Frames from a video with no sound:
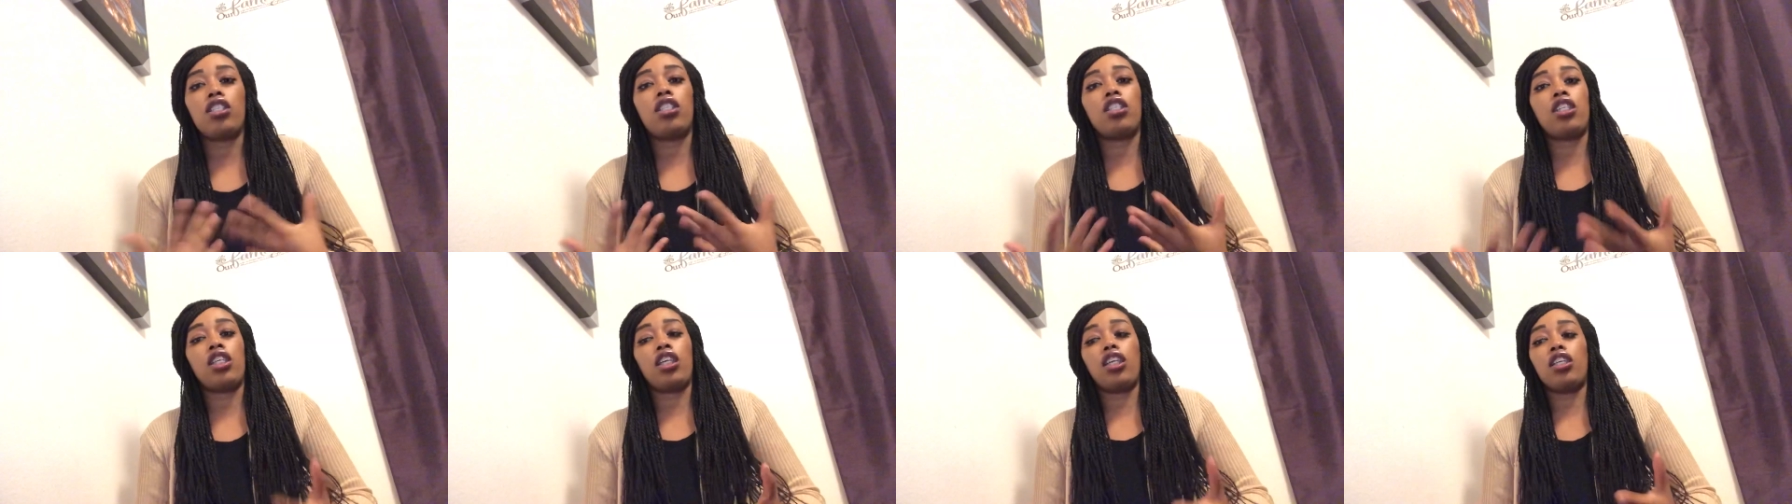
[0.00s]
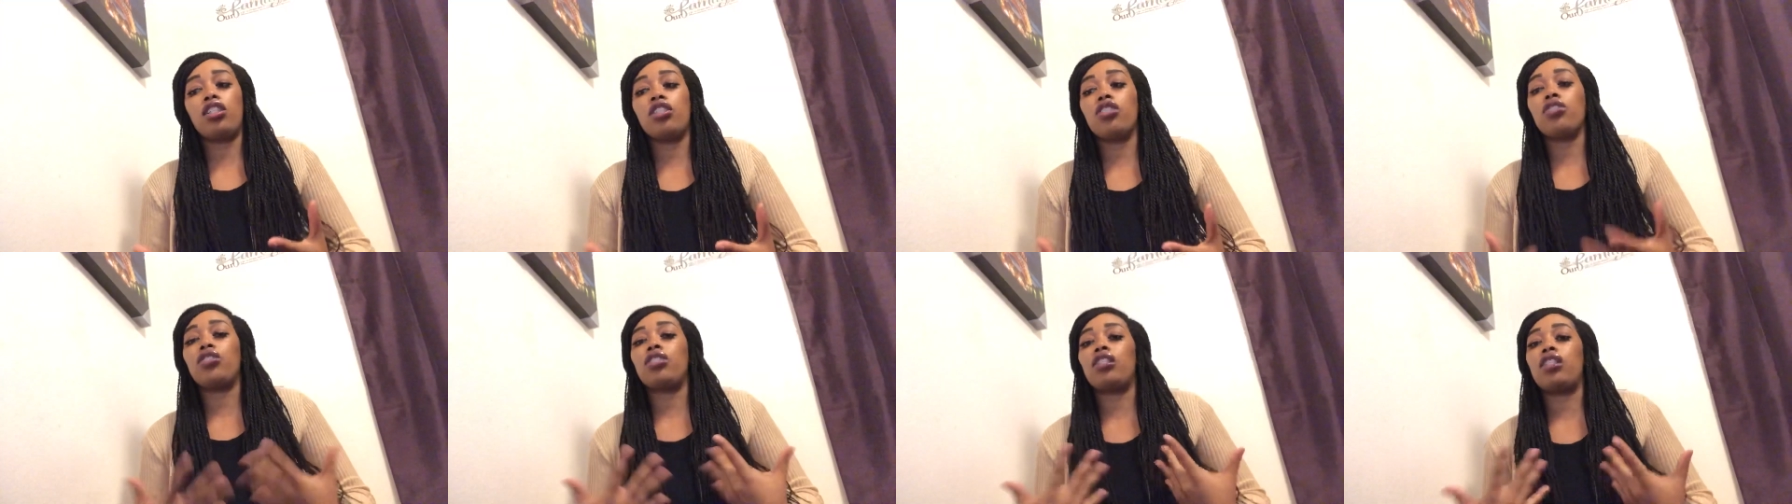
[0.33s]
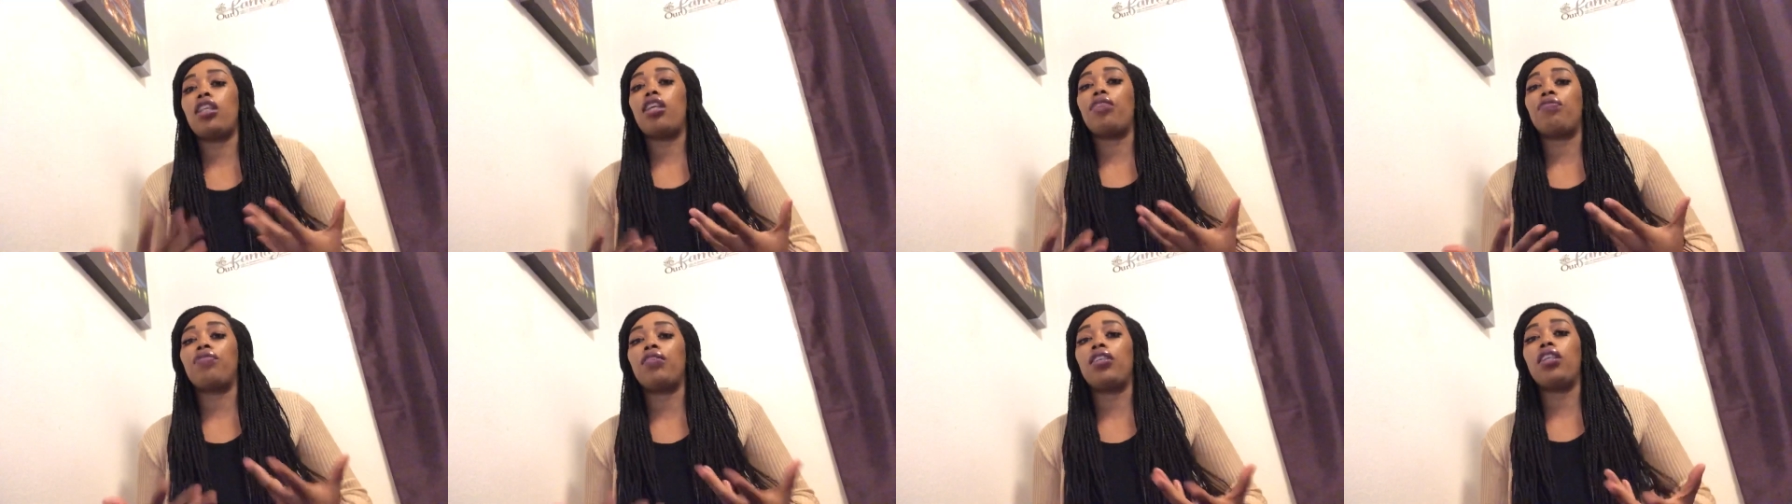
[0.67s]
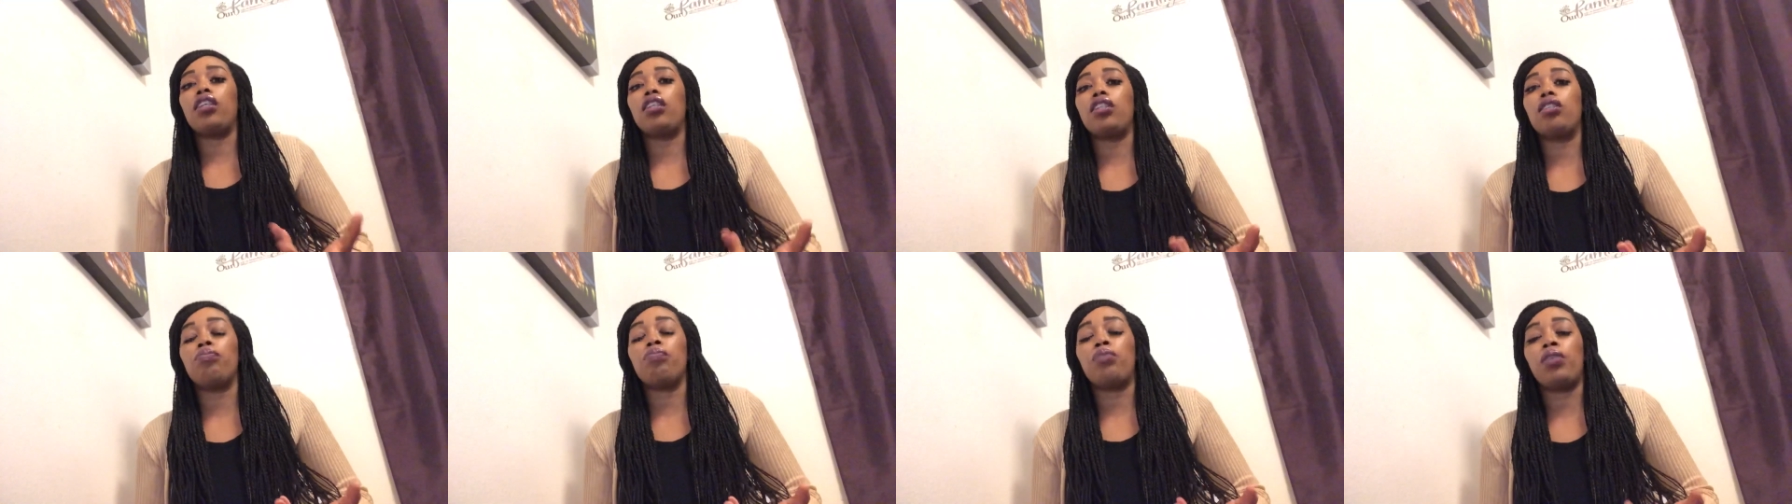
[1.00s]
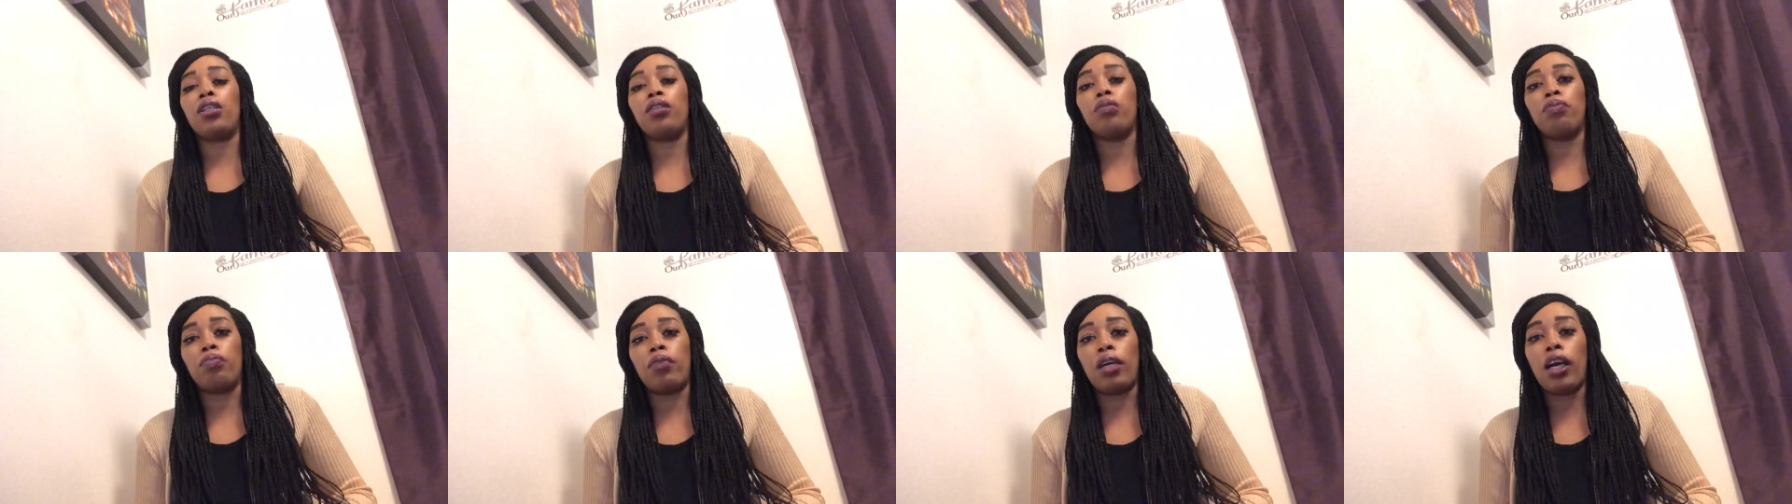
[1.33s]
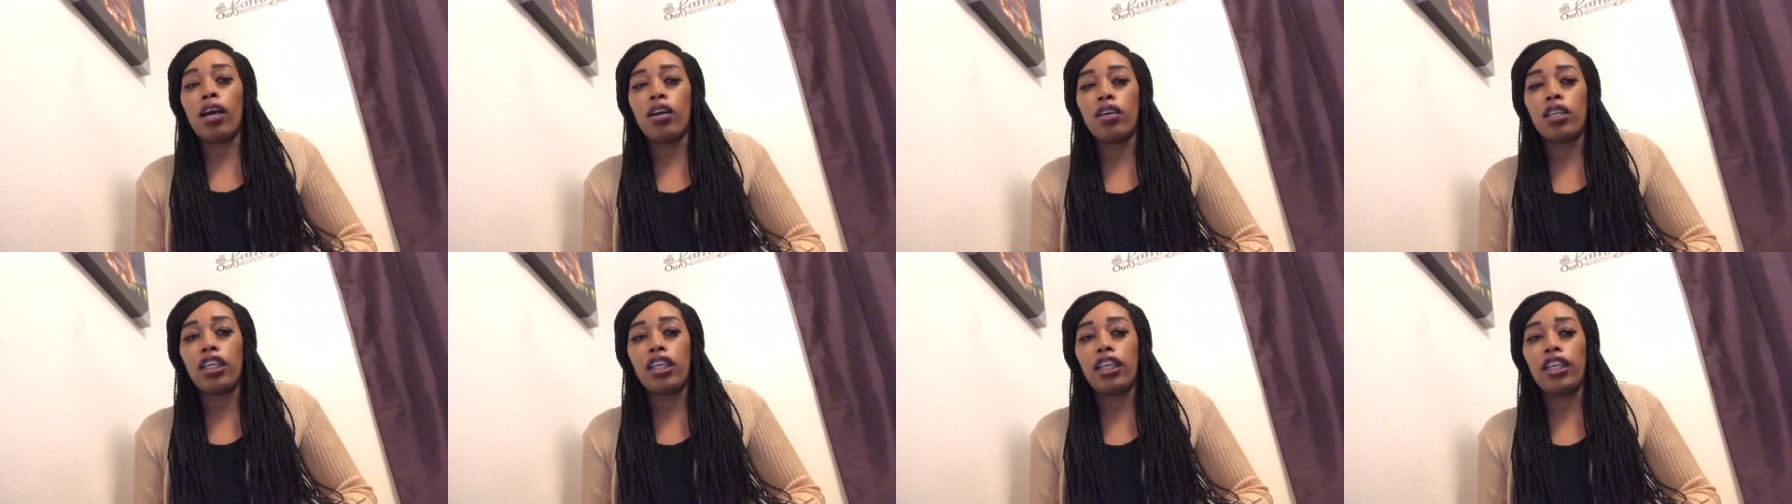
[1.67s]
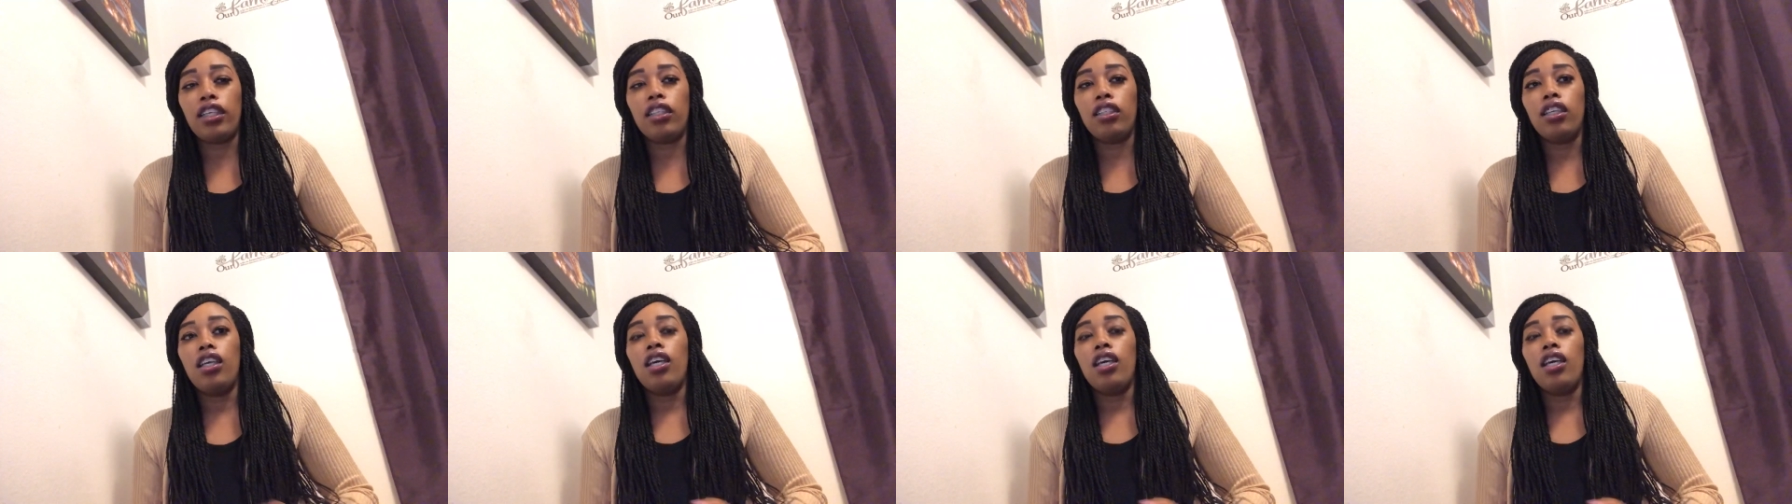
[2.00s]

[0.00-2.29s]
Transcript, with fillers: channel is definitely going to be about it